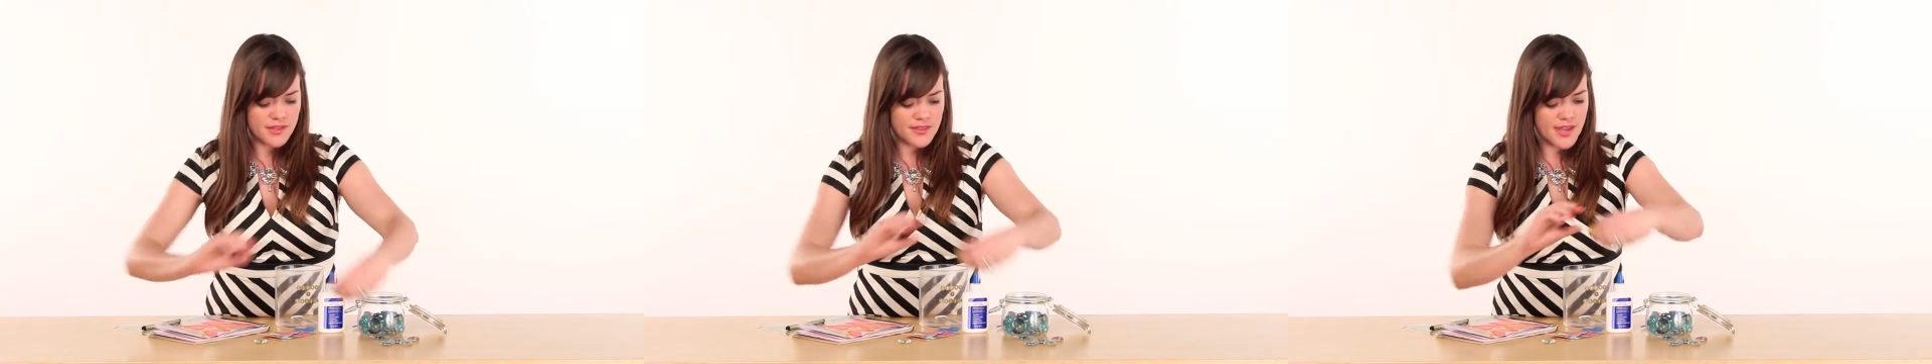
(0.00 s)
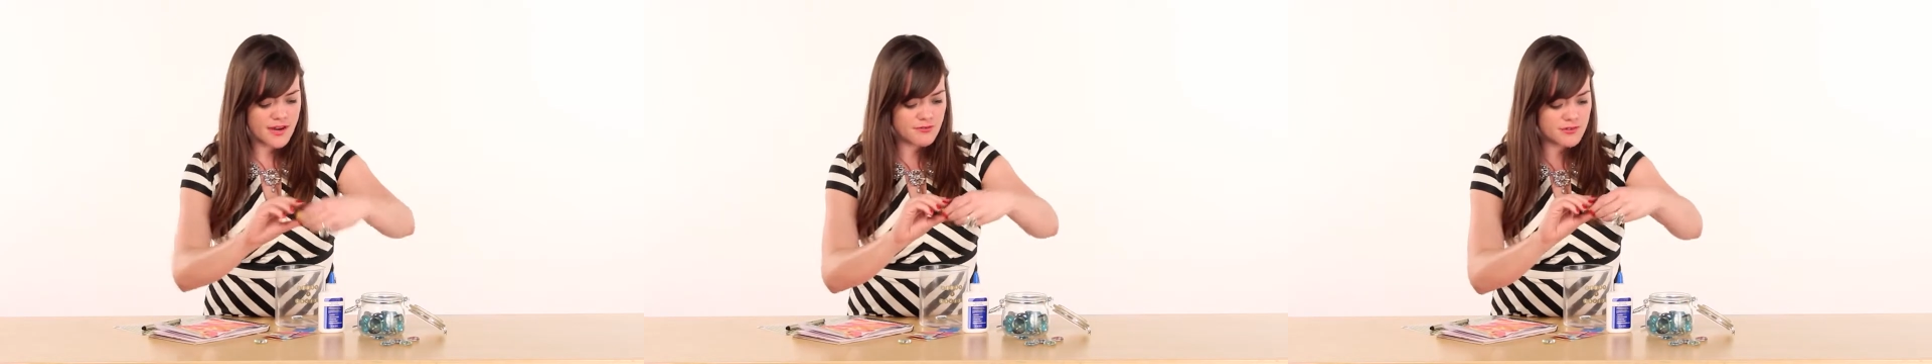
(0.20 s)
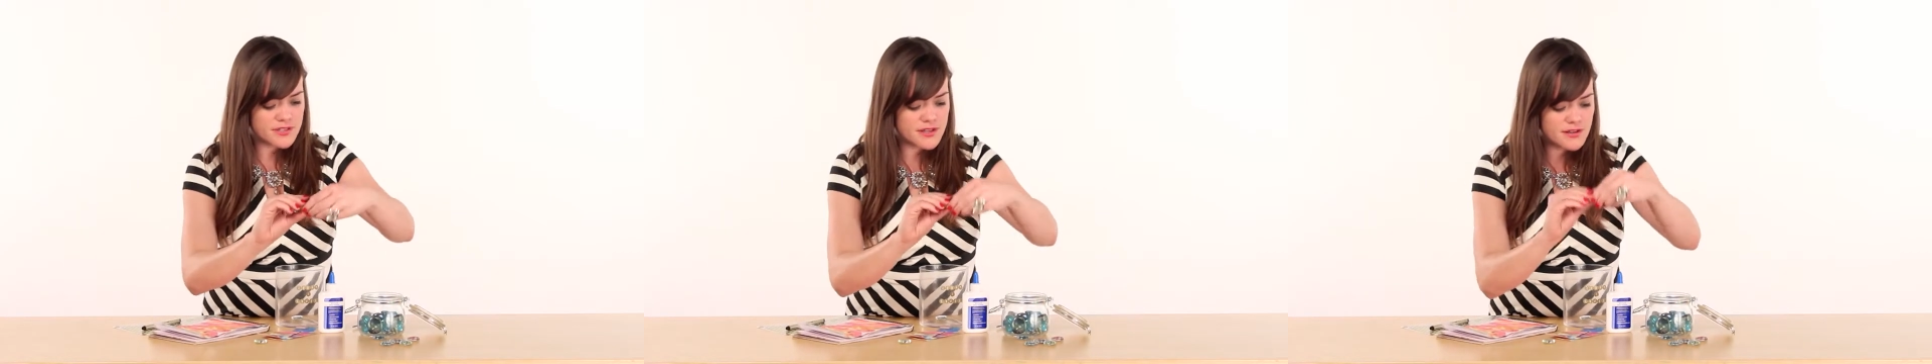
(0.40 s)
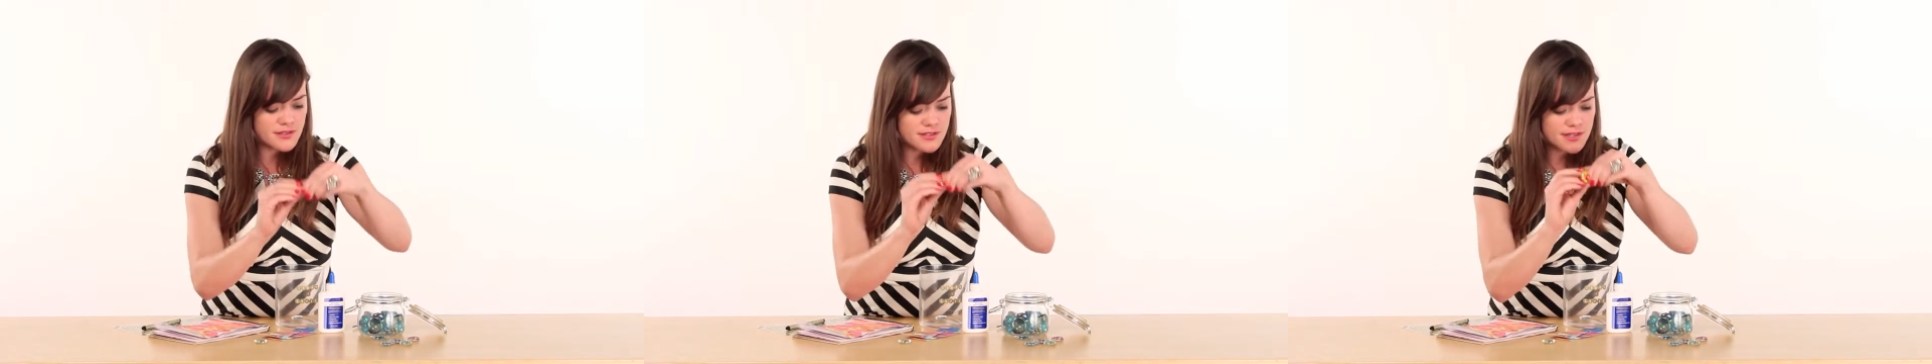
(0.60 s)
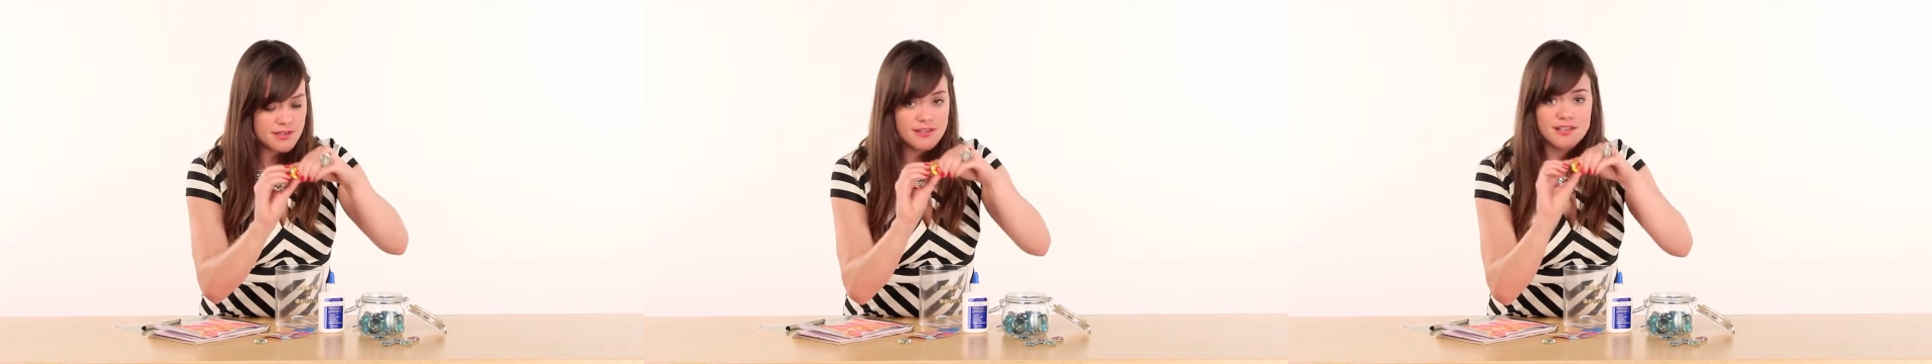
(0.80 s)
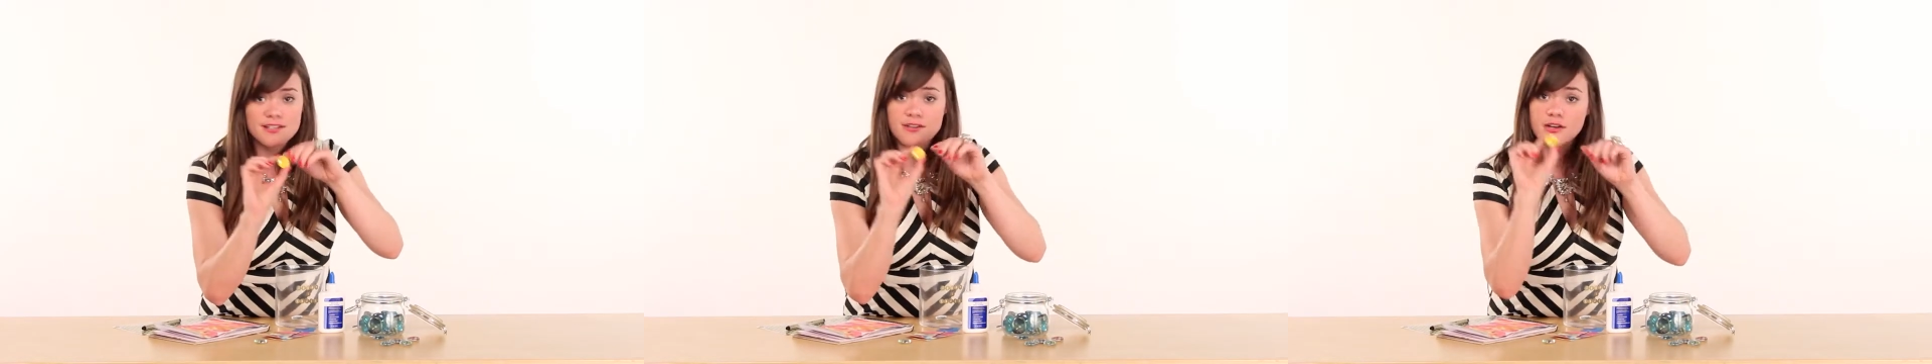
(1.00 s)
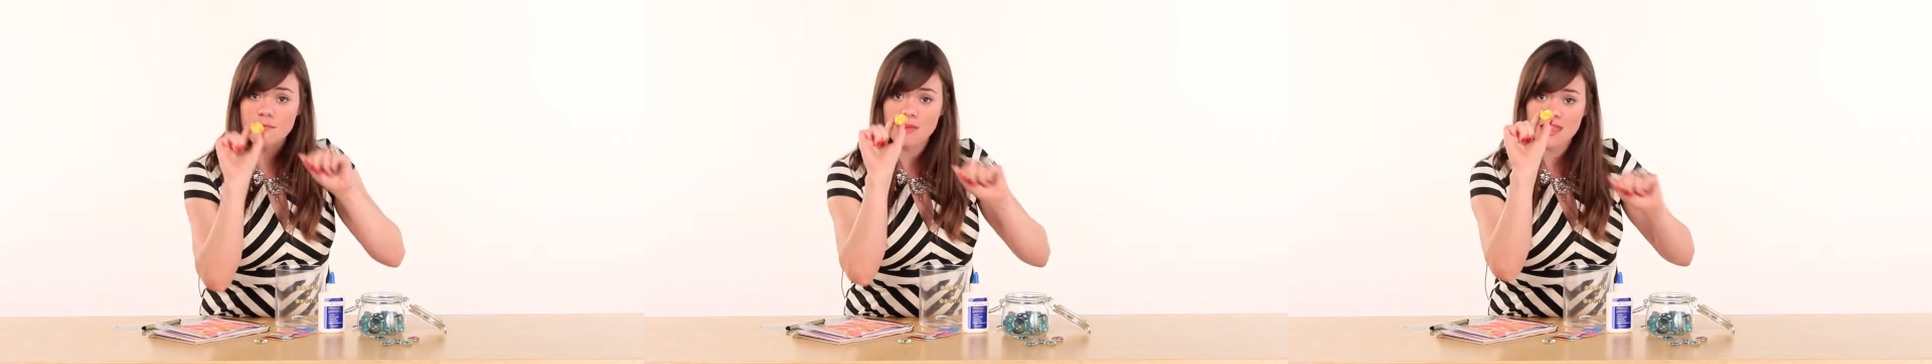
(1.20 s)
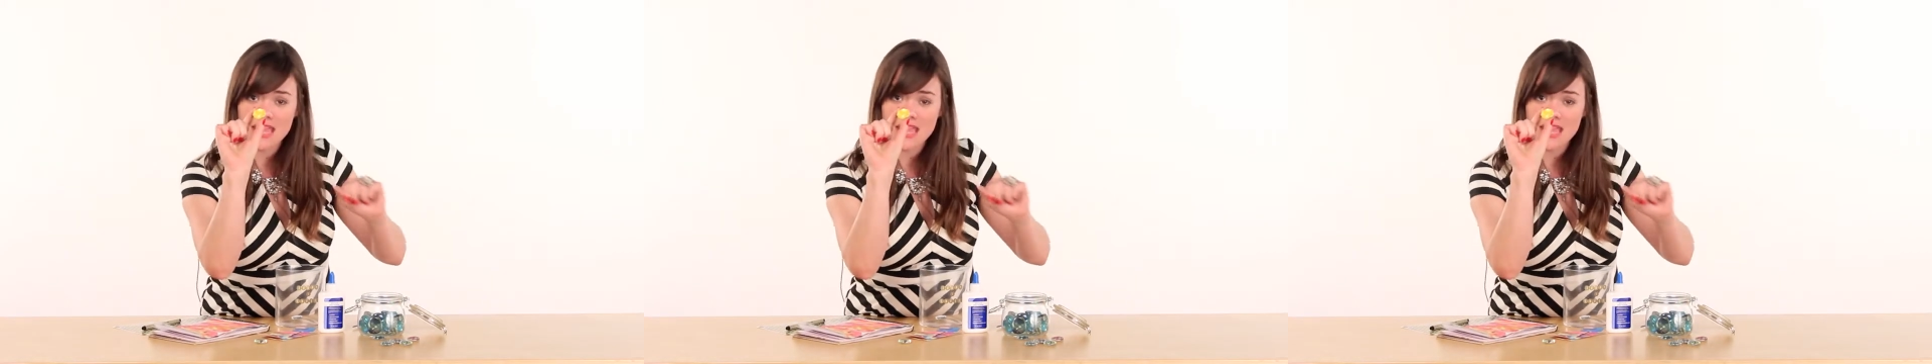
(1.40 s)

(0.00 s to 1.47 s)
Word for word: The end result is going to be